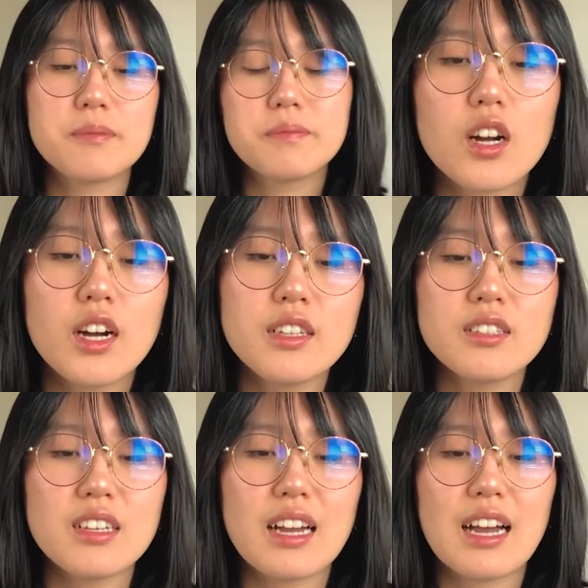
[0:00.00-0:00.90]

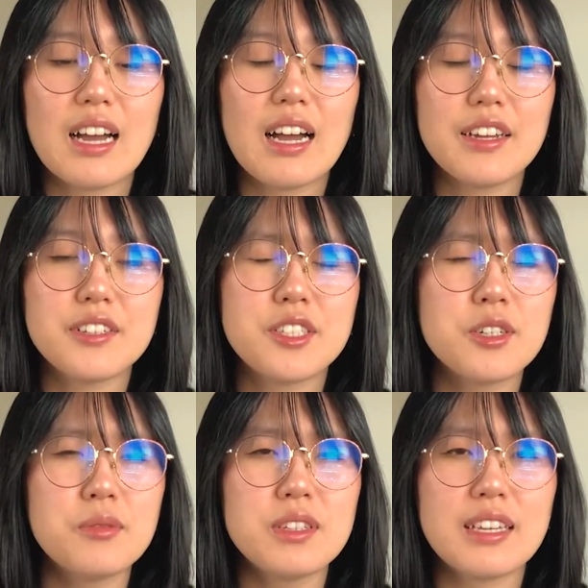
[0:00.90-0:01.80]
Cons, I
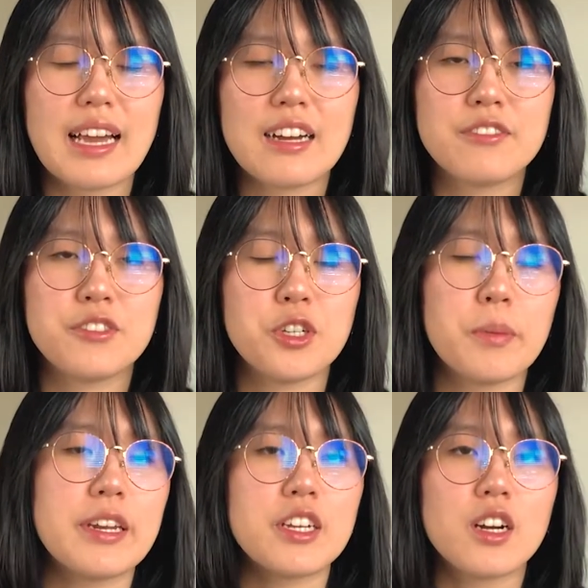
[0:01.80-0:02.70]
don't really have too
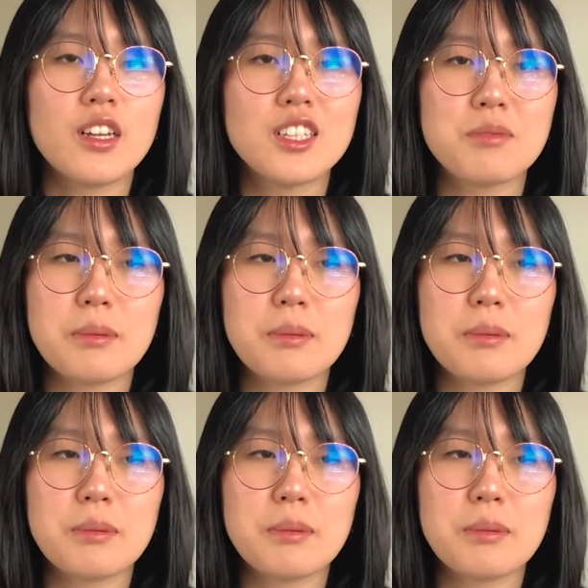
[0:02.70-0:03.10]
many cons.